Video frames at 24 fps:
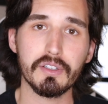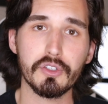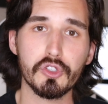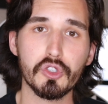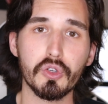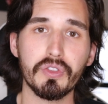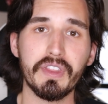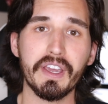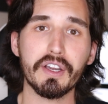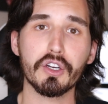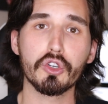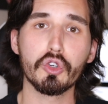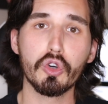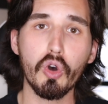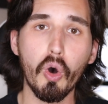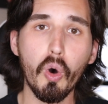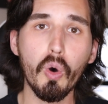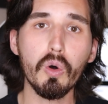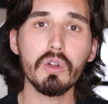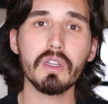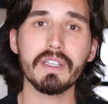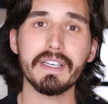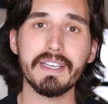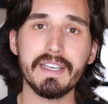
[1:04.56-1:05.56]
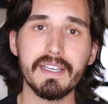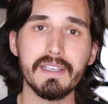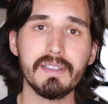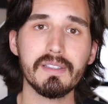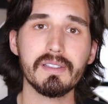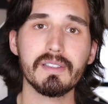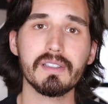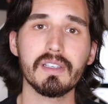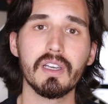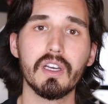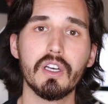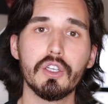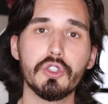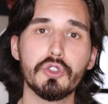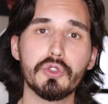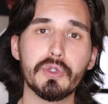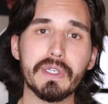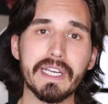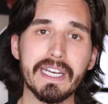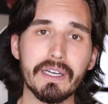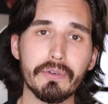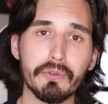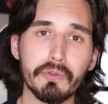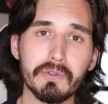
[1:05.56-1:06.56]
So their goal is to
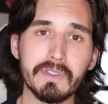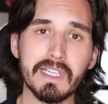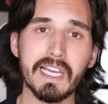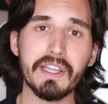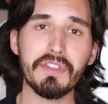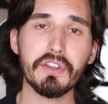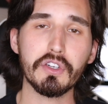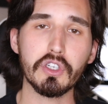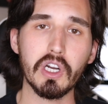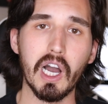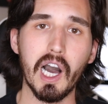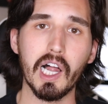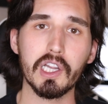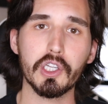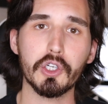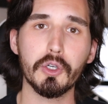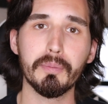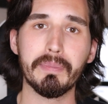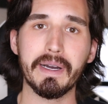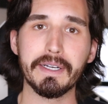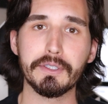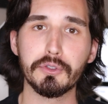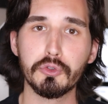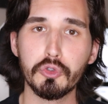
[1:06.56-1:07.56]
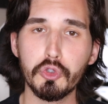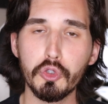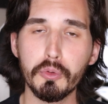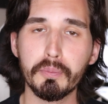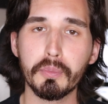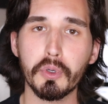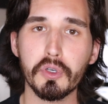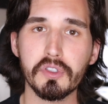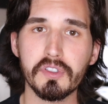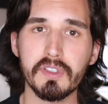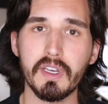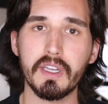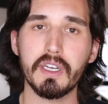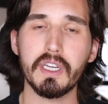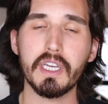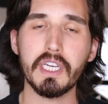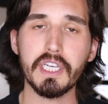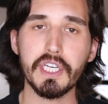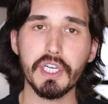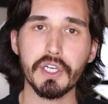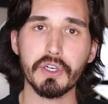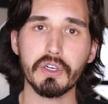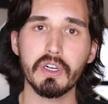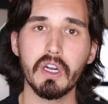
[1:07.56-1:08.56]
inflate the dollar by 2% a
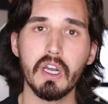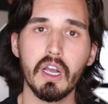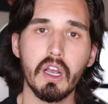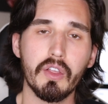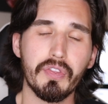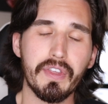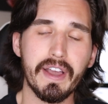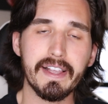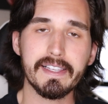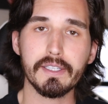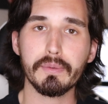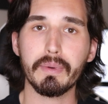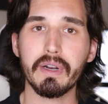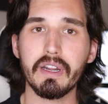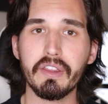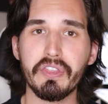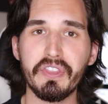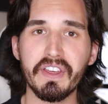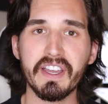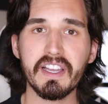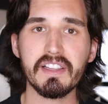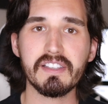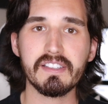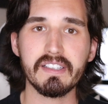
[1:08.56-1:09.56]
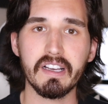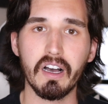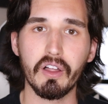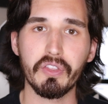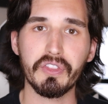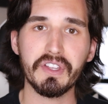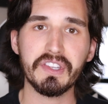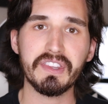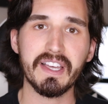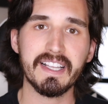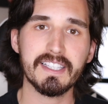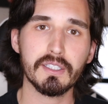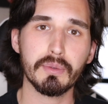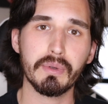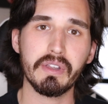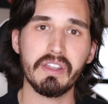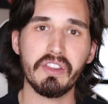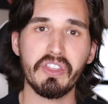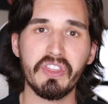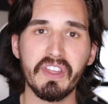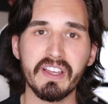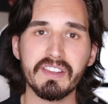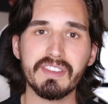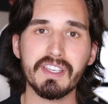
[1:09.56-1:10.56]
year. That's where they think it's healthy. That's where
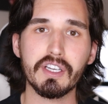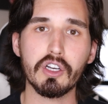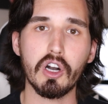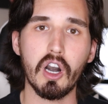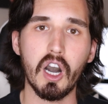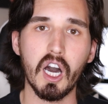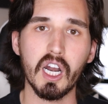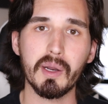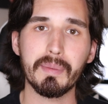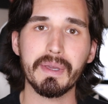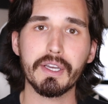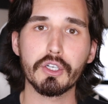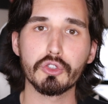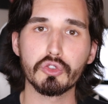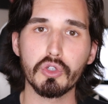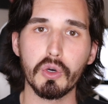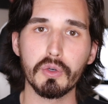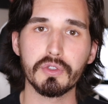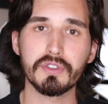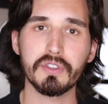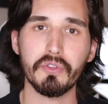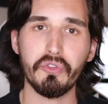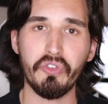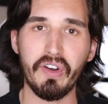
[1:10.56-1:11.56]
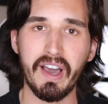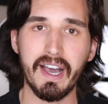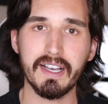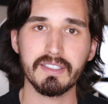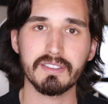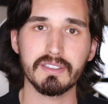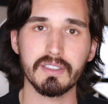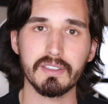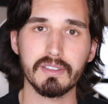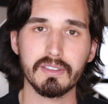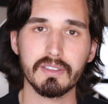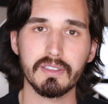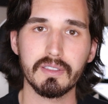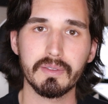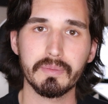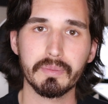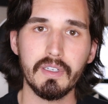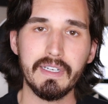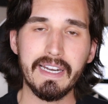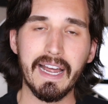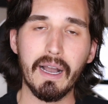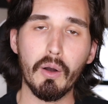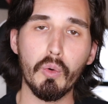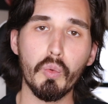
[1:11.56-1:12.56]
they think the economy grows the fastest.
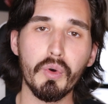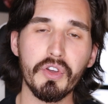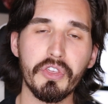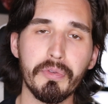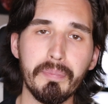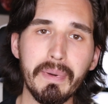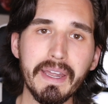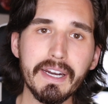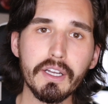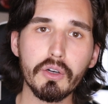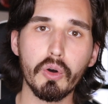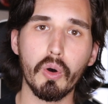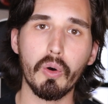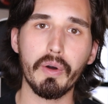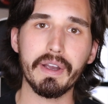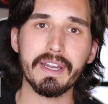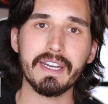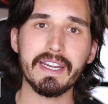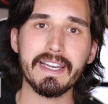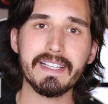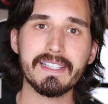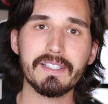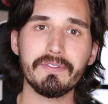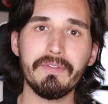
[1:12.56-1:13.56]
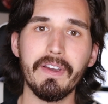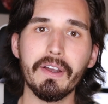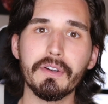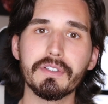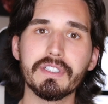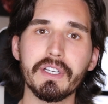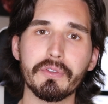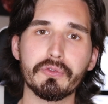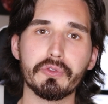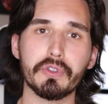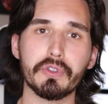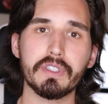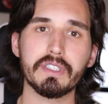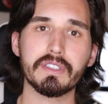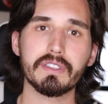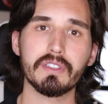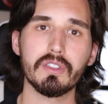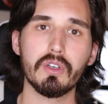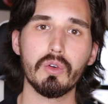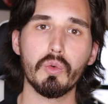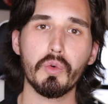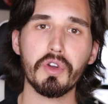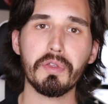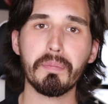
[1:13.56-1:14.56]
Now, with Bitcoin, it's very different.
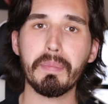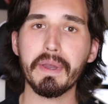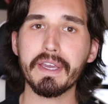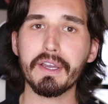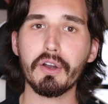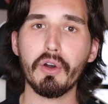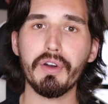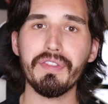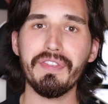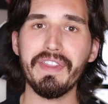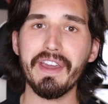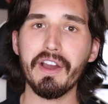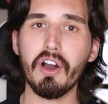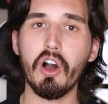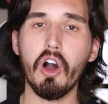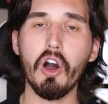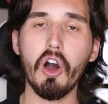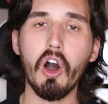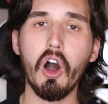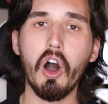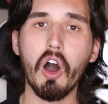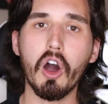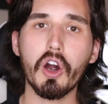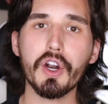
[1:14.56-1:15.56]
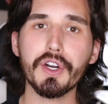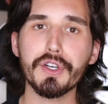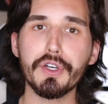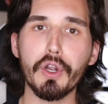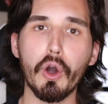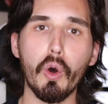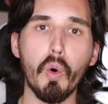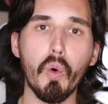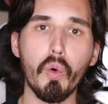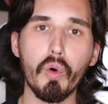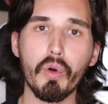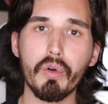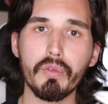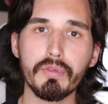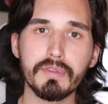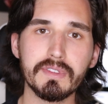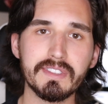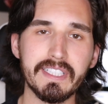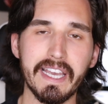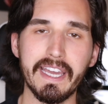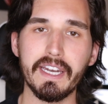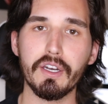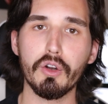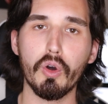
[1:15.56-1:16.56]
With Bitcoin, there are no
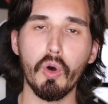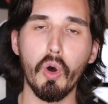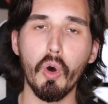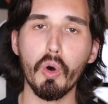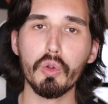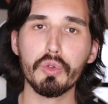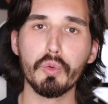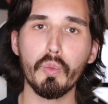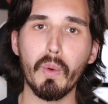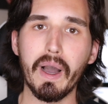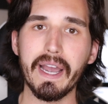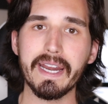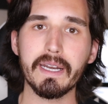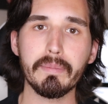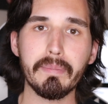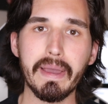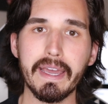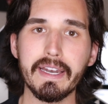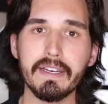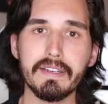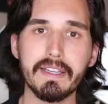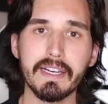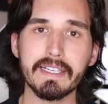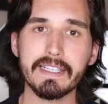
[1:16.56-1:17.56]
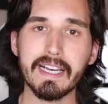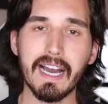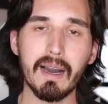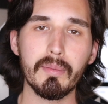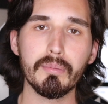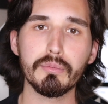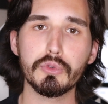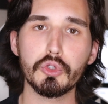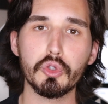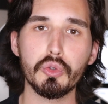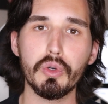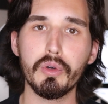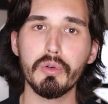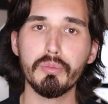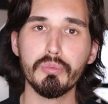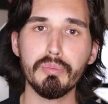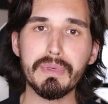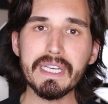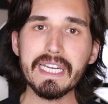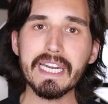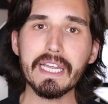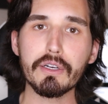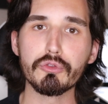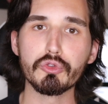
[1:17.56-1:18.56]
10 old white men that come to a
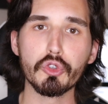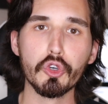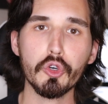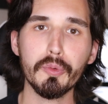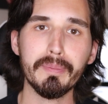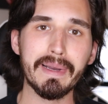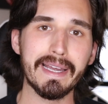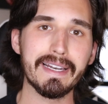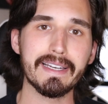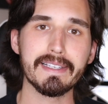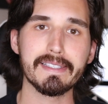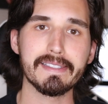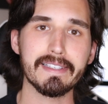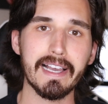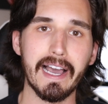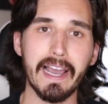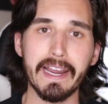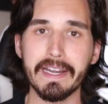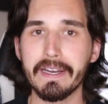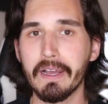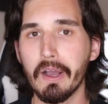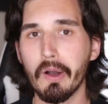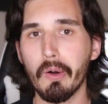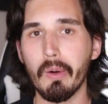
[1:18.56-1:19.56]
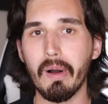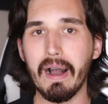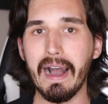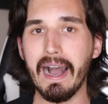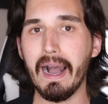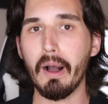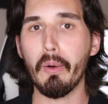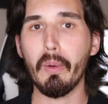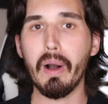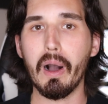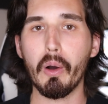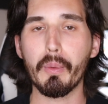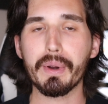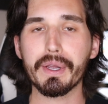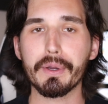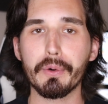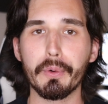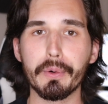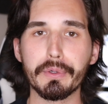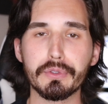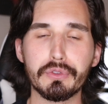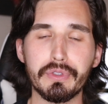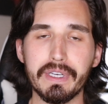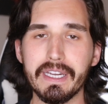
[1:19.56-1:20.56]
meeting room and decide how are we
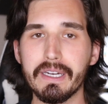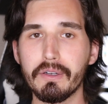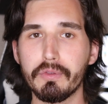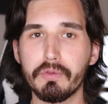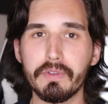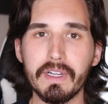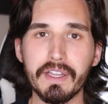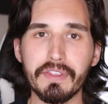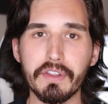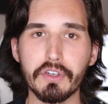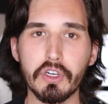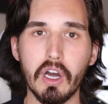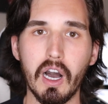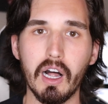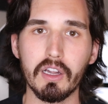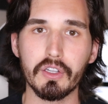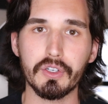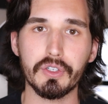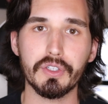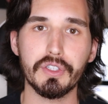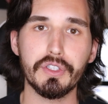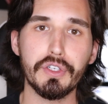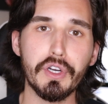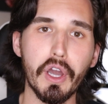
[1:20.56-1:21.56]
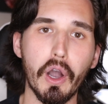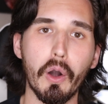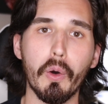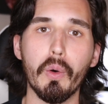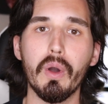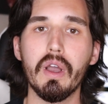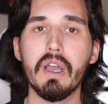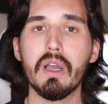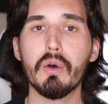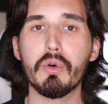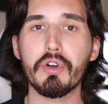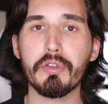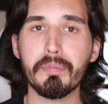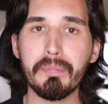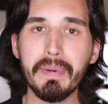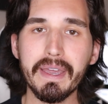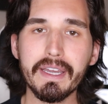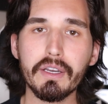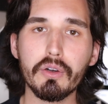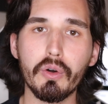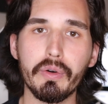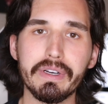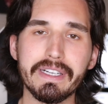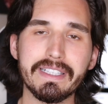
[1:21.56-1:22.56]
going to inflate the dollar. No, with
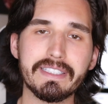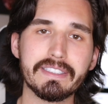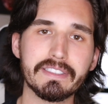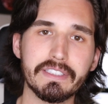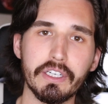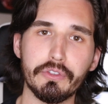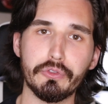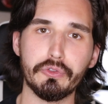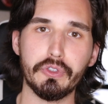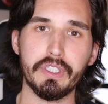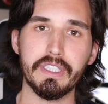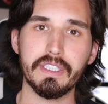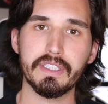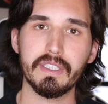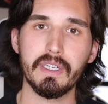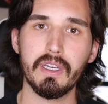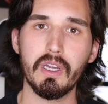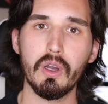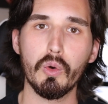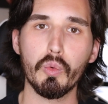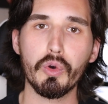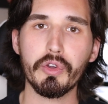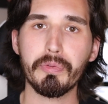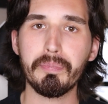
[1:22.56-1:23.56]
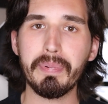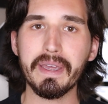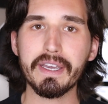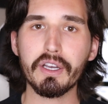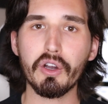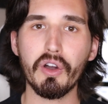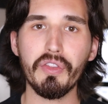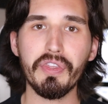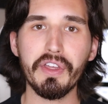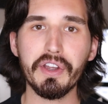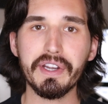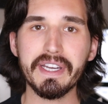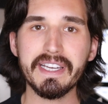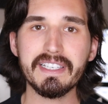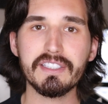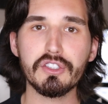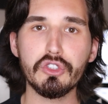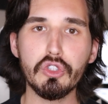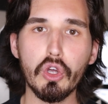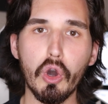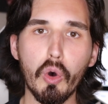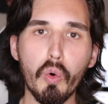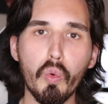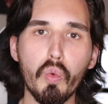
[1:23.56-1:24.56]
Bitcoin, it's different. With Bitcoin, there is
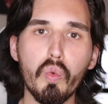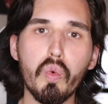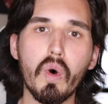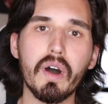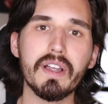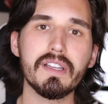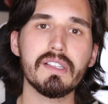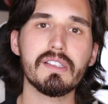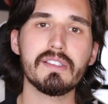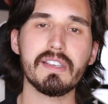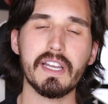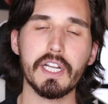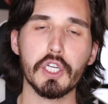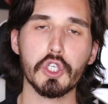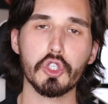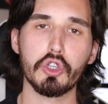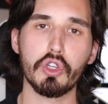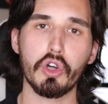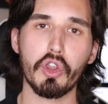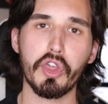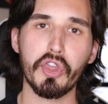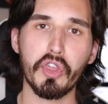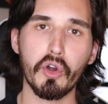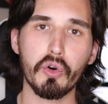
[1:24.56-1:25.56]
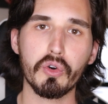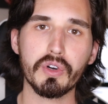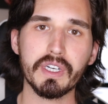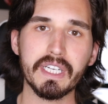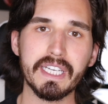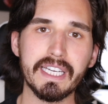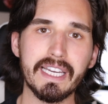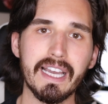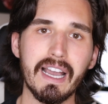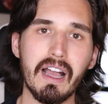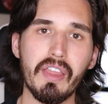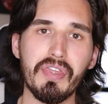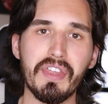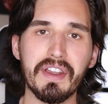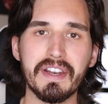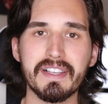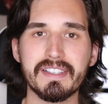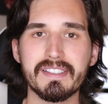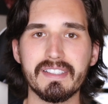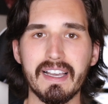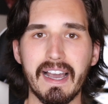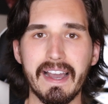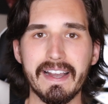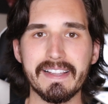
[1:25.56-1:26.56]
no one central authority that
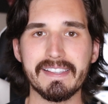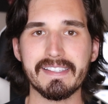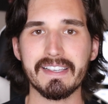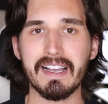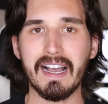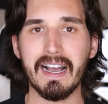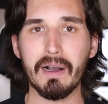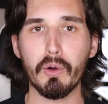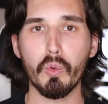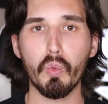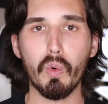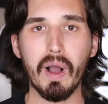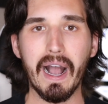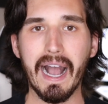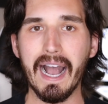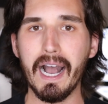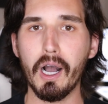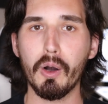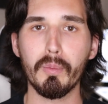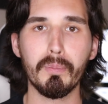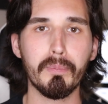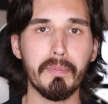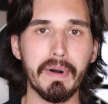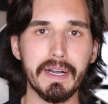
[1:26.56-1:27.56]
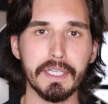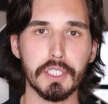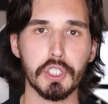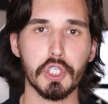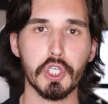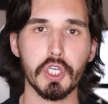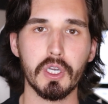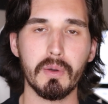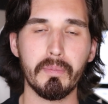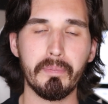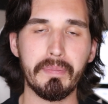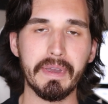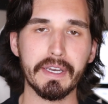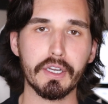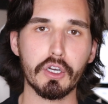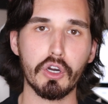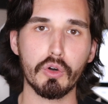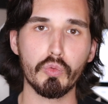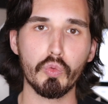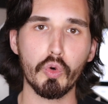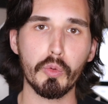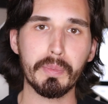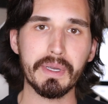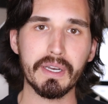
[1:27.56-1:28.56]
decides how much
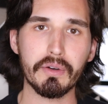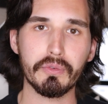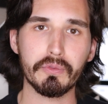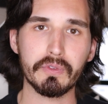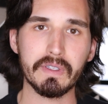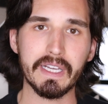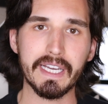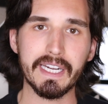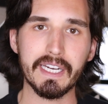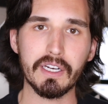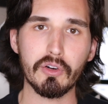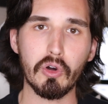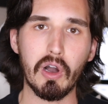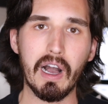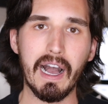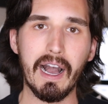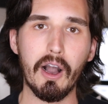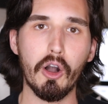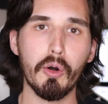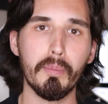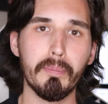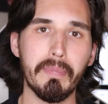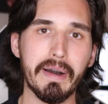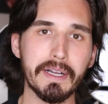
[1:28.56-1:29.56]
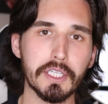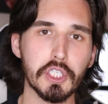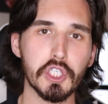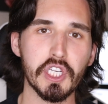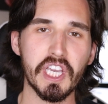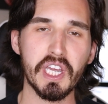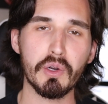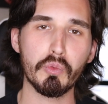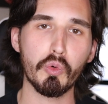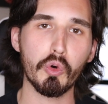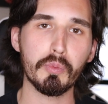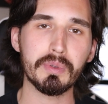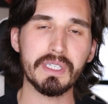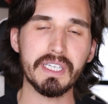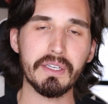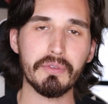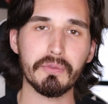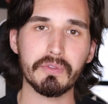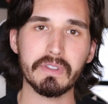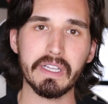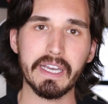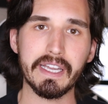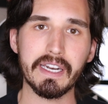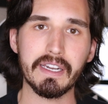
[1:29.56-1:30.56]
Bitcoin will be inflated or how much it will be
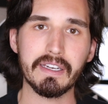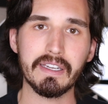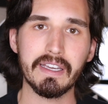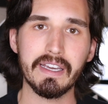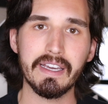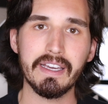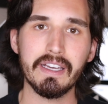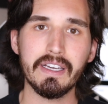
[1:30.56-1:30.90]
deflated.